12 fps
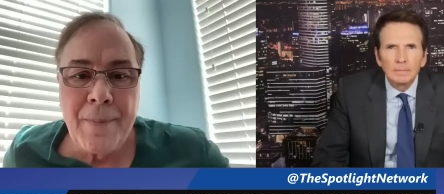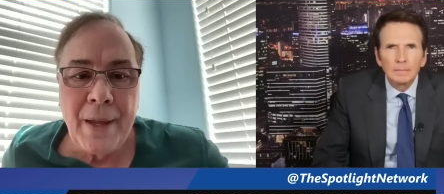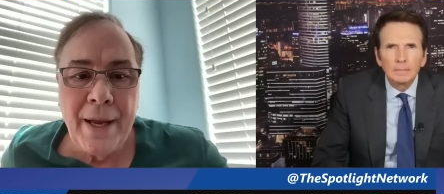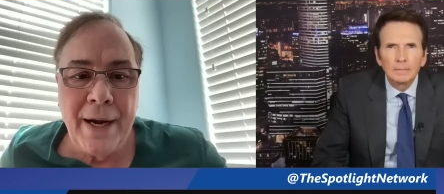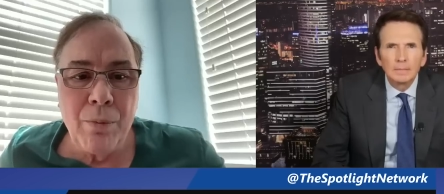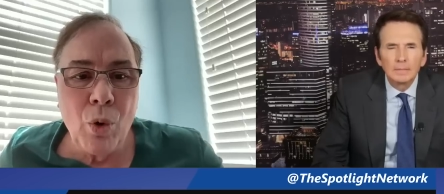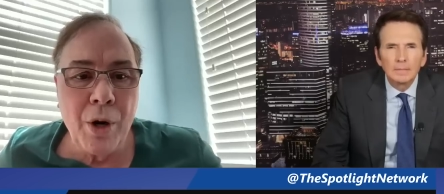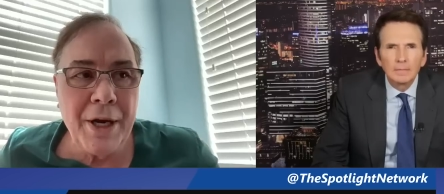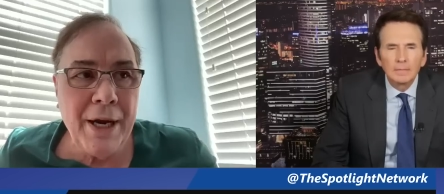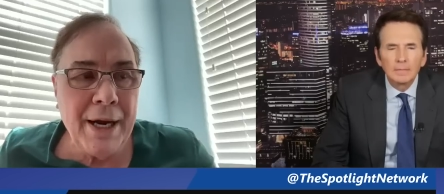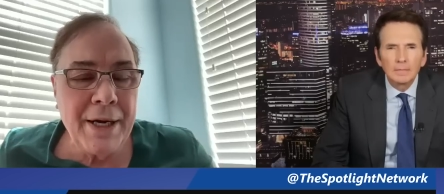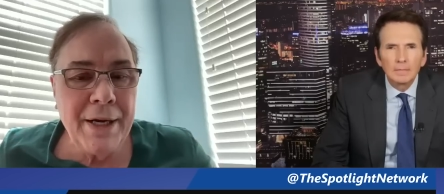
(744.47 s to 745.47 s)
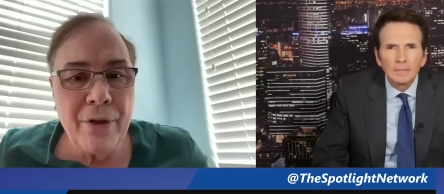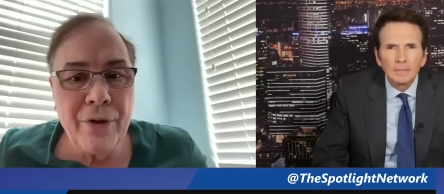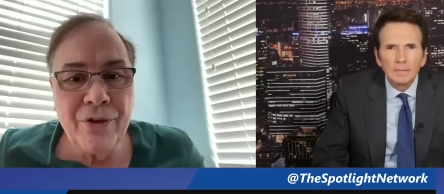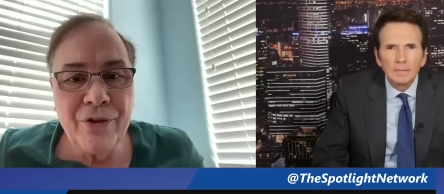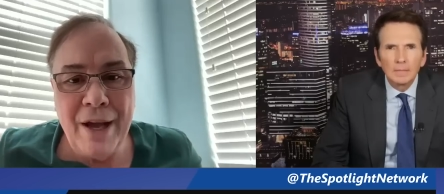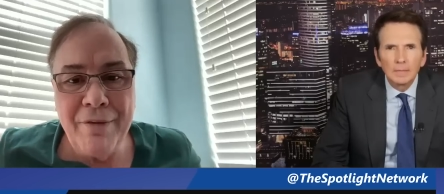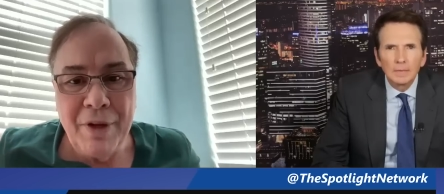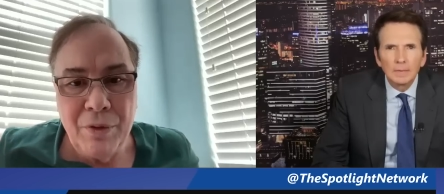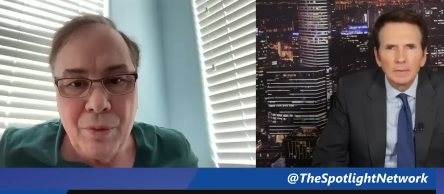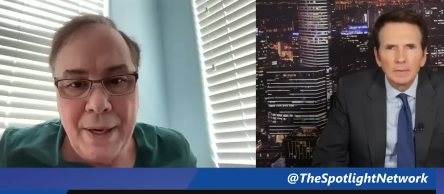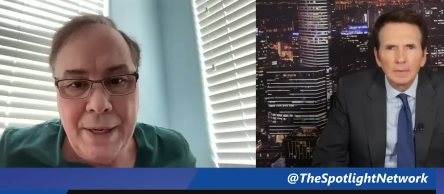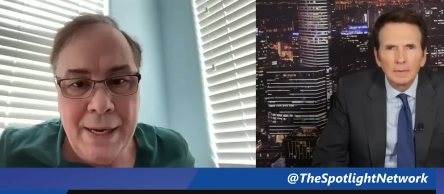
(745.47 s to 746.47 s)
Speaker 1: and I'm working on another 7
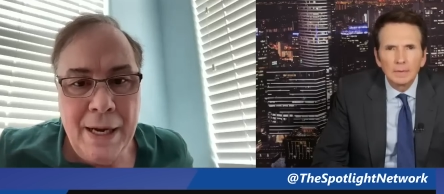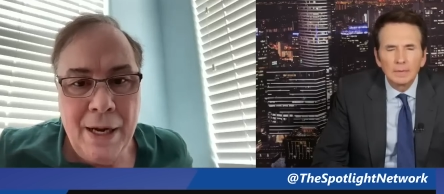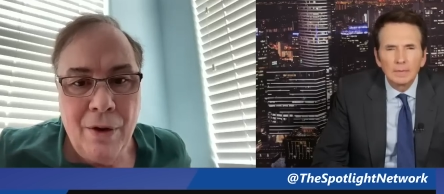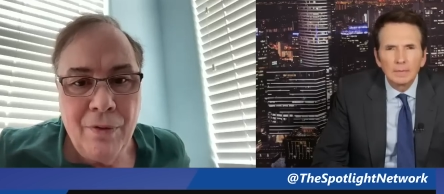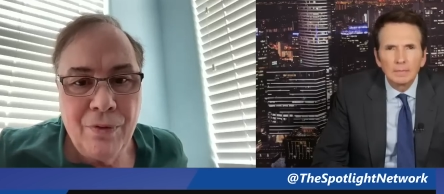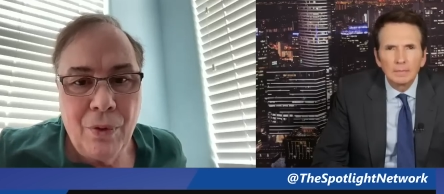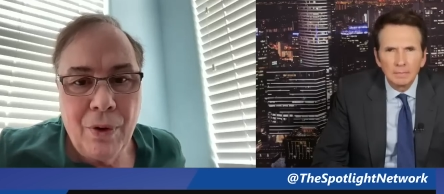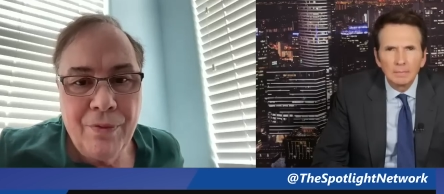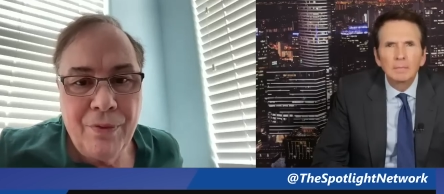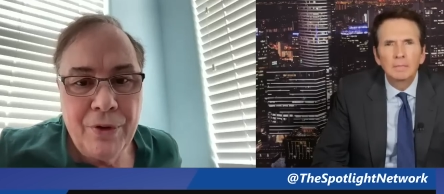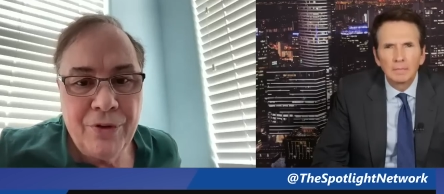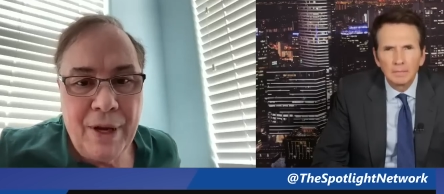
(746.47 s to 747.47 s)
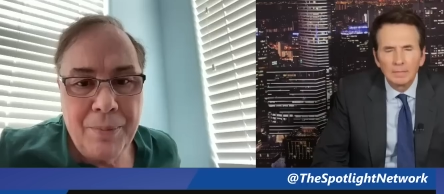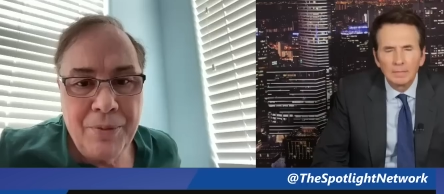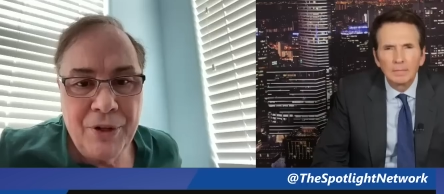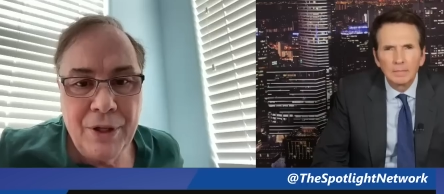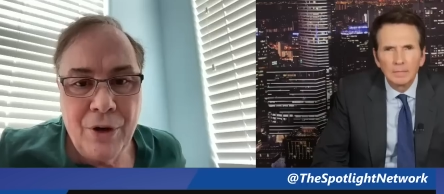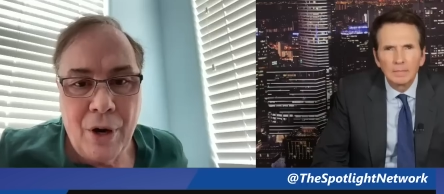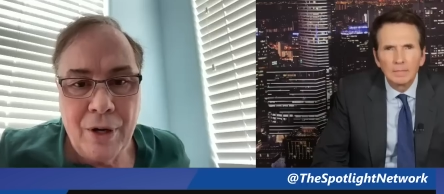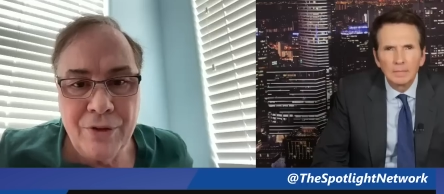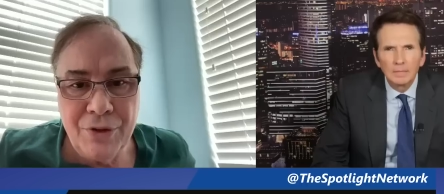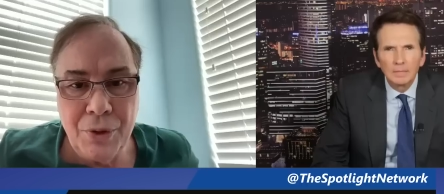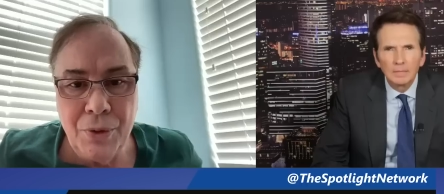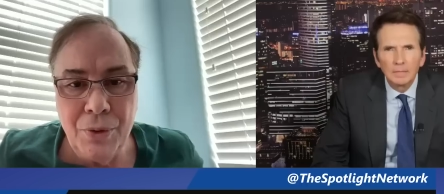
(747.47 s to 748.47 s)
right now for Footsteps in the Dark
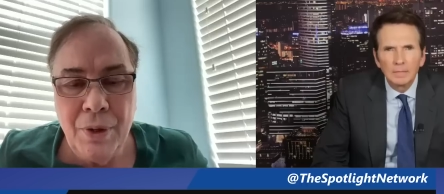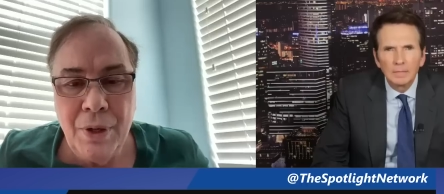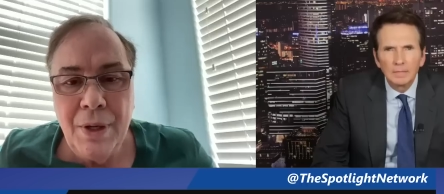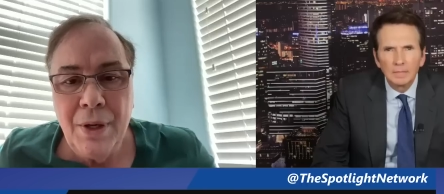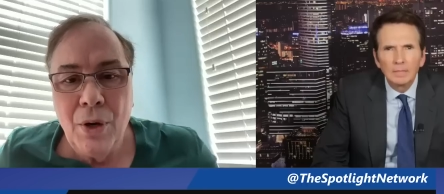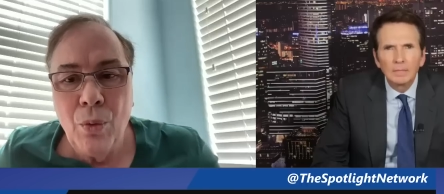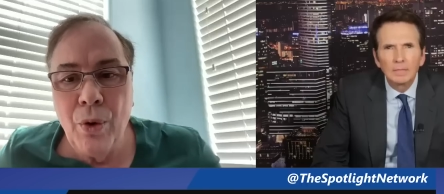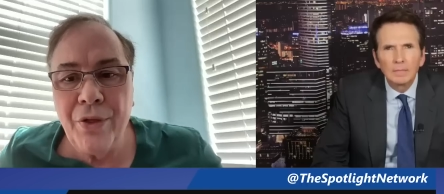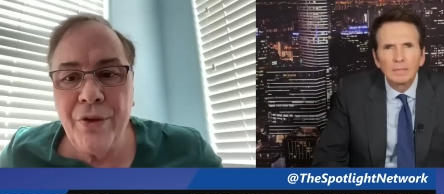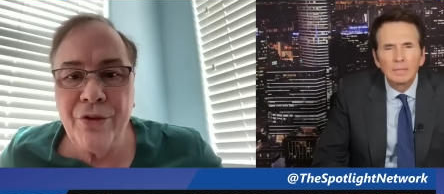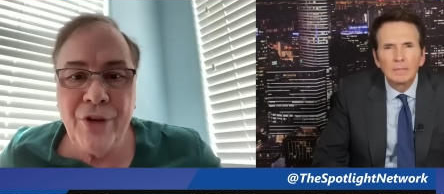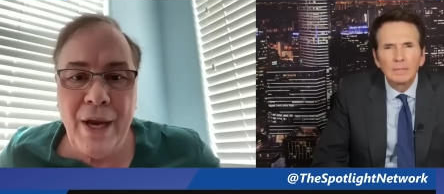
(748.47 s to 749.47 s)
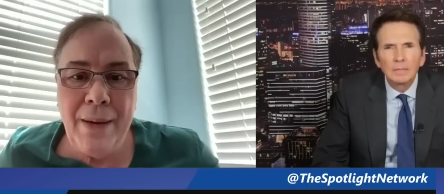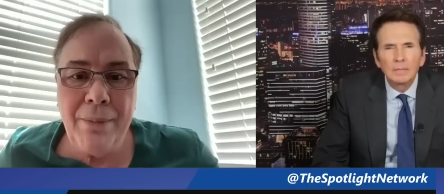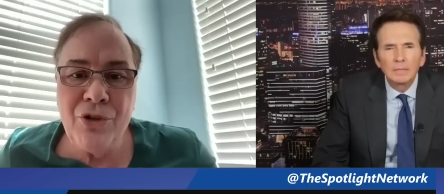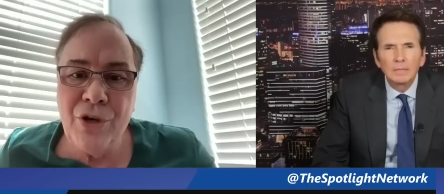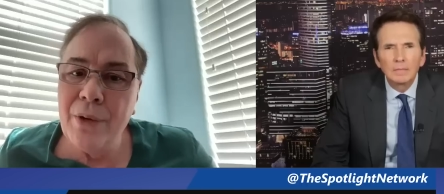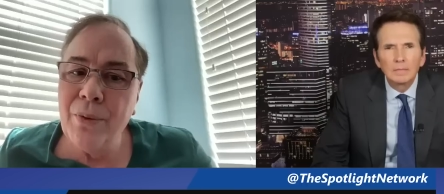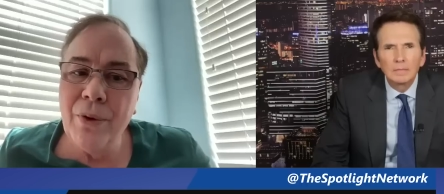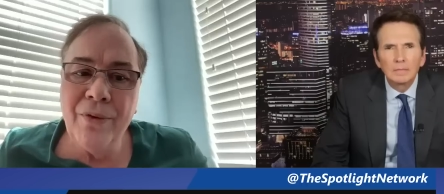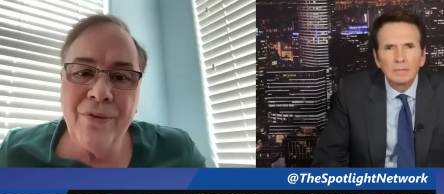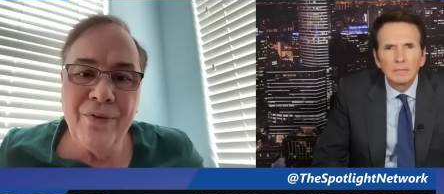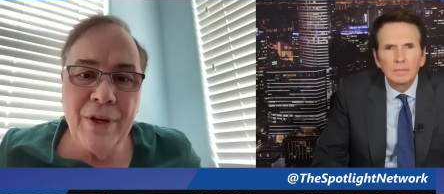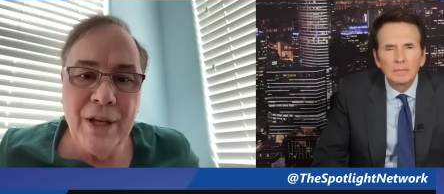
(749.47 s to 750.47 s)
2, with the same general
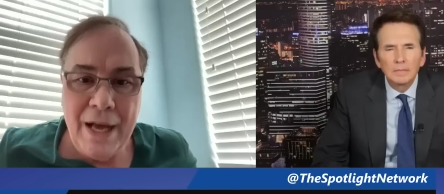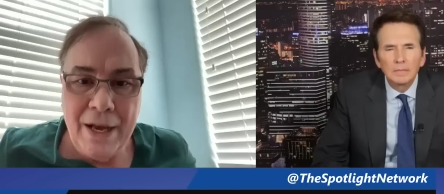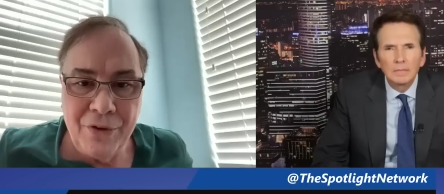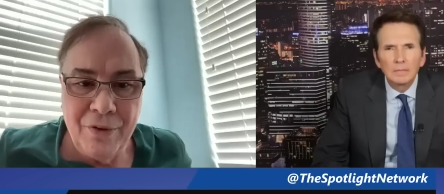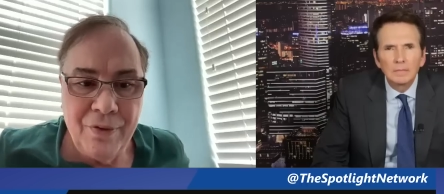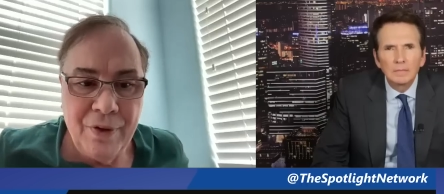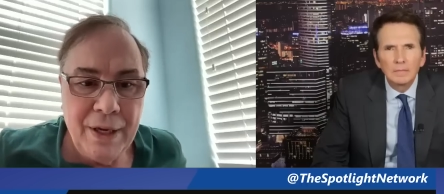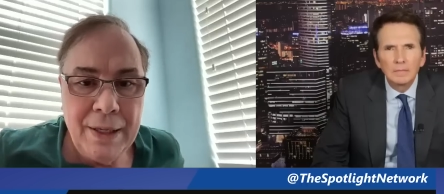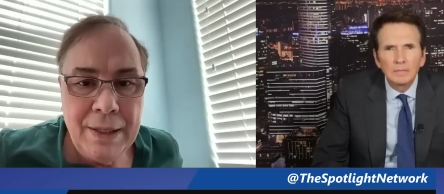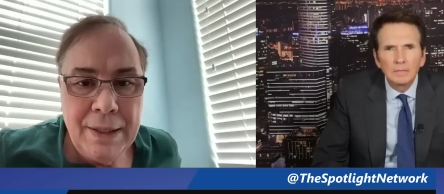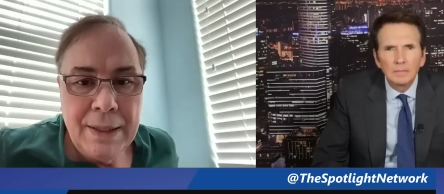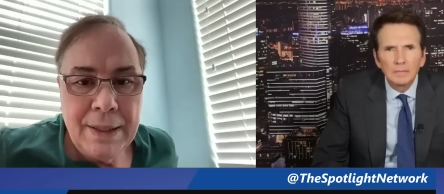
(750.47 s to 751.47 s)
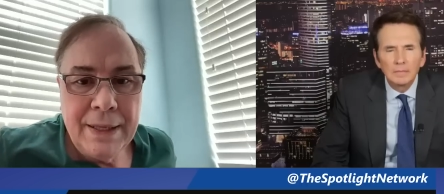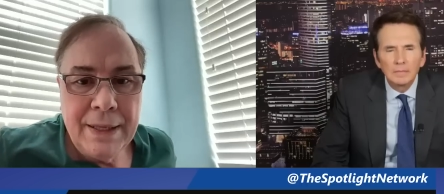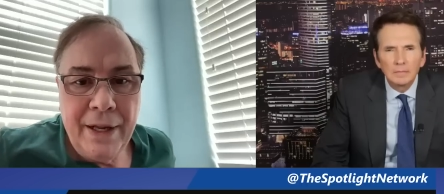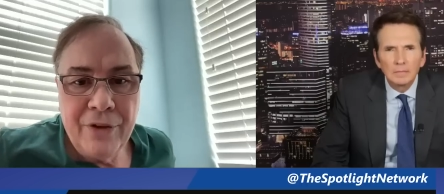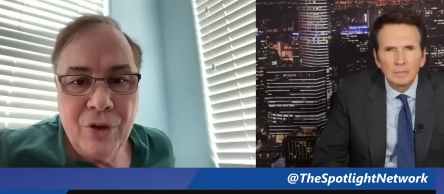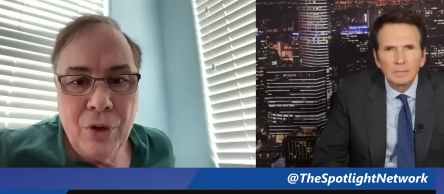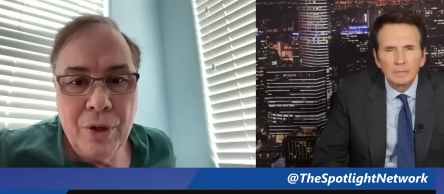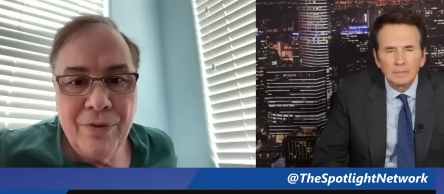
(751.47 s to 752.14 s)
philosophy that it's good